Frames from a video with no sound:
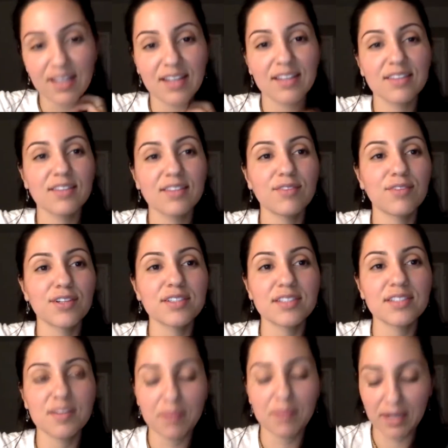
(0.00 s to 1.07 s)
The verse, the
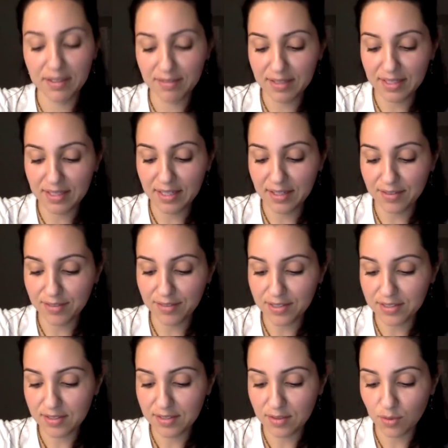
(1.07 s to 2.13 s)
Bhagavad Gita
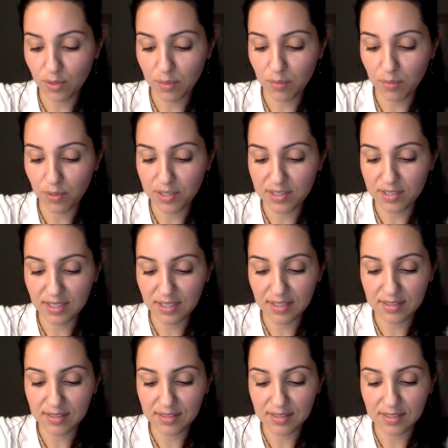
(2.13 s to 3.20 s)
verse 3.6. It
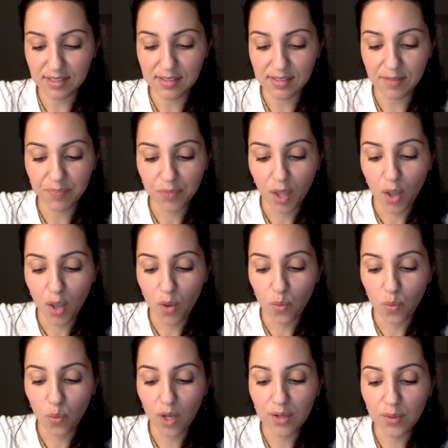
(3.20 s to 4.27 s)
says,
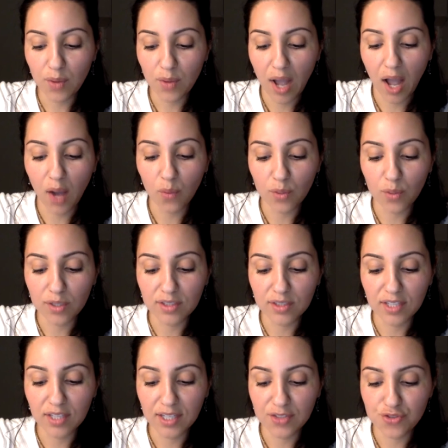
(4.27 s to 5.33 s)
one who outwardly
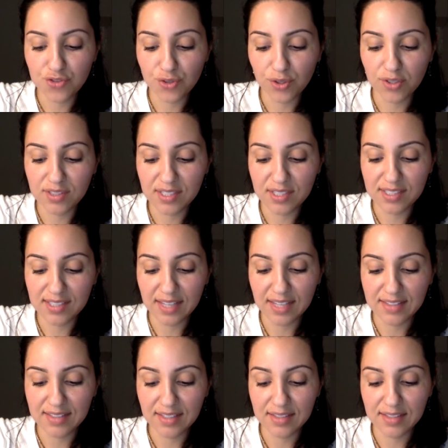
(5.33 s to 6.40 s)
controls the
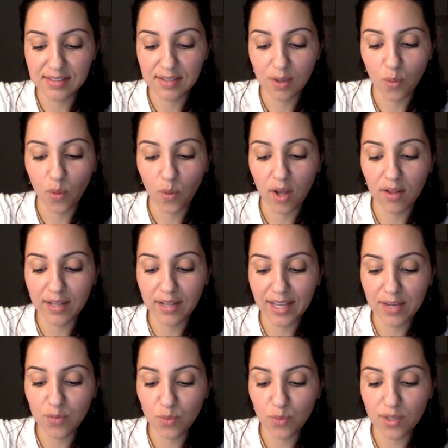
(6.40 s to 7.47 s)
senses while
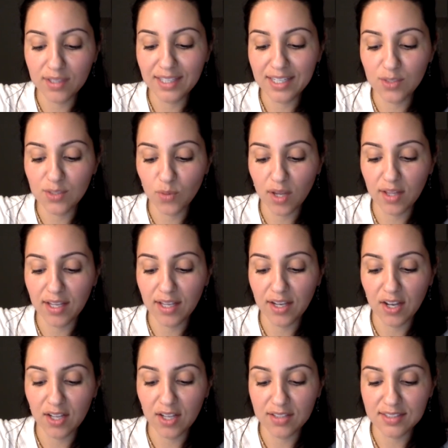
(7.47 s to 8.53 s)
inwardly dwelling
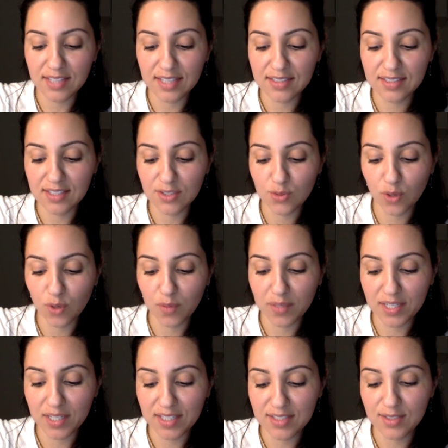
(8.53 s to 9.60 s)
on sense enjoyment
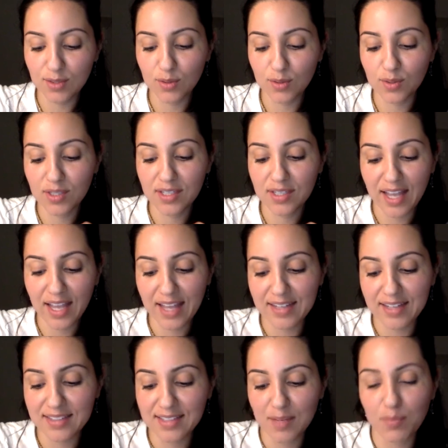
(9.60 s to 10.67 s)
is deluded and
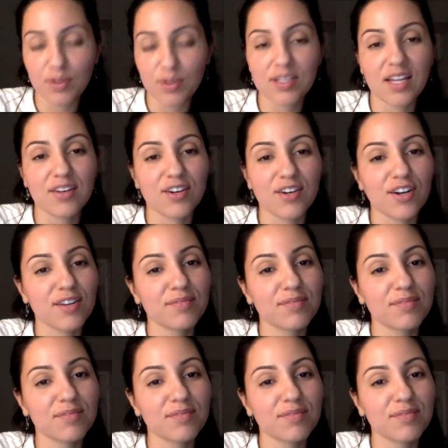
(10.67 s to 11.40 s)
is a pretender.